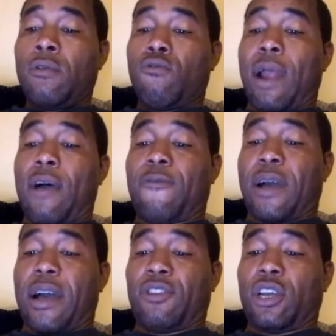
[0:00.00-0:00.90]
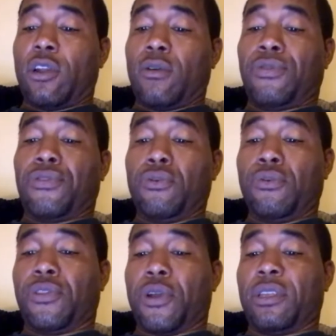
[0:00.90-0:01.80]
Round 5, Charlo threw
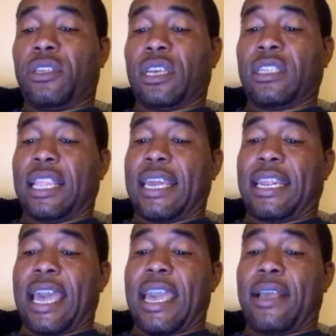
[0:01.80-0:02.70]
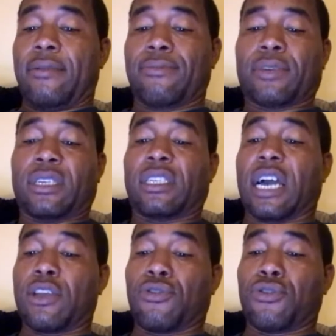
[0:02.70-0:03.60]
36, landed 8.
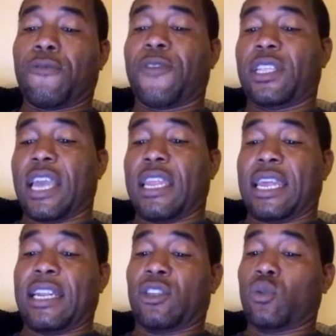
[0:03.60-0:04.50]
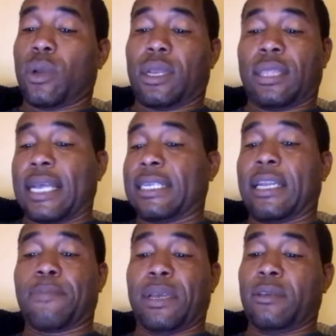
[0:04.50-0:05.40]
Castano threw 58, landed 20. That's had
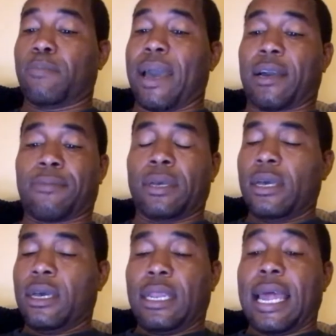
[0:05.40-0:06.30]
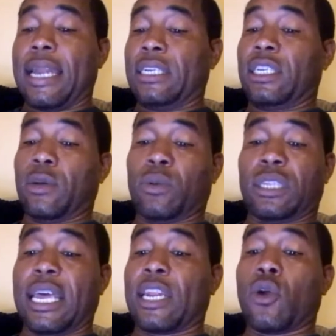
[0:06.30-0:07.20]
to be his backup. A lot of shit was
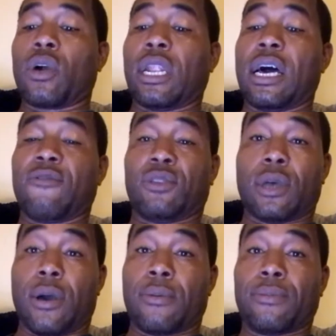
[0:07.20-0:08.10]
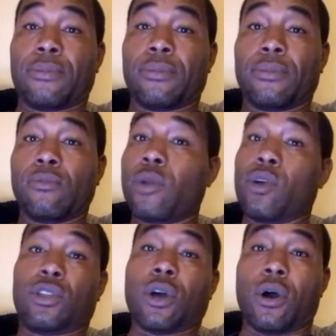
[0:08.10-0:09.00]
landing on gloves, though.
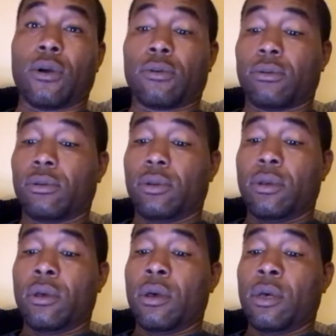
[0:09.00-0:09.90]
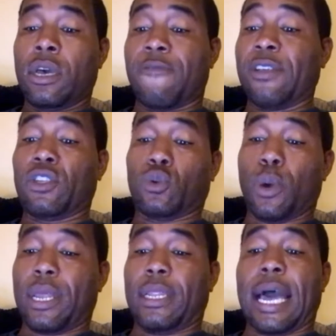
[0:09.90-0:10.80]
Real talk. If this
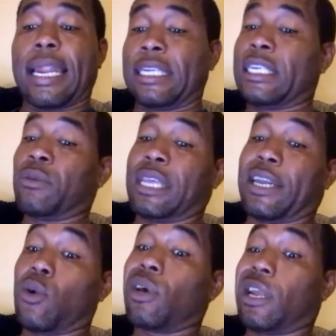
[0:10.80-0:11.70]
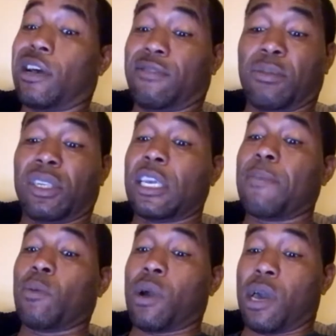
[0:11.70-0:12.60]
20, a lot of that shit was landing on gloves. I'm just
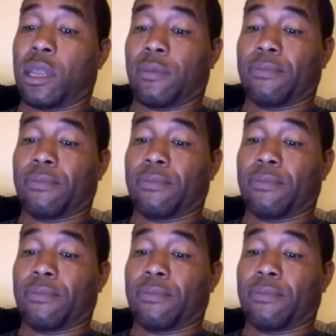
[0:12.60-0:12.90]
keeping it 100.